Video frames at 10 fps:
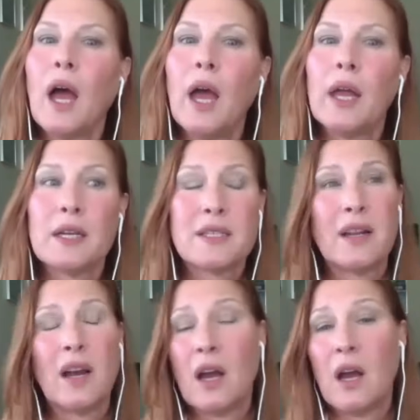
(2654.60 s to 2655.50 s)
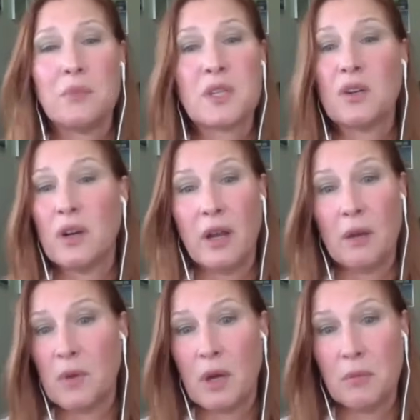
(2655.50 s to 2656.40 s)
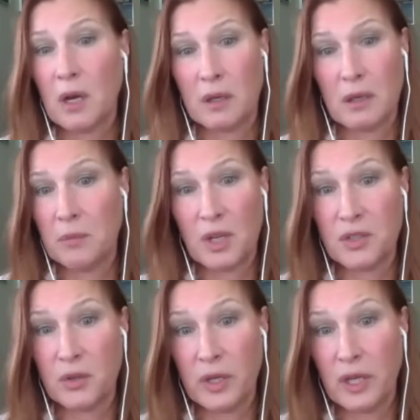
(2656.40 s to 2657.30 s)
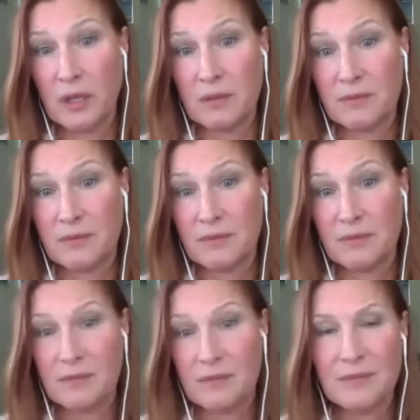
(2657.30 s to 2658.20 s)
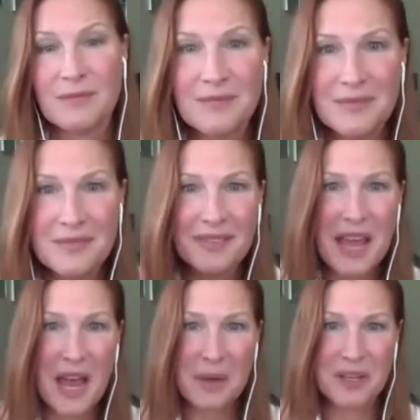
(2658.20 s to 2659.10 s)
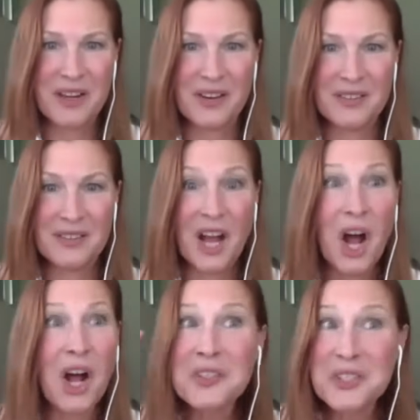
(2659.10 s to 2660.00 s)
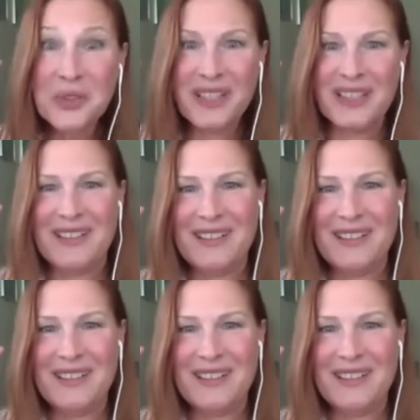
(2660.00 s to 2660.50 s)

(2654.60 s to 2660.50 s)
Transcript: And I said, I'm sorry, I'm, I'm not, I'm not doing it. Abigail, I'll do it.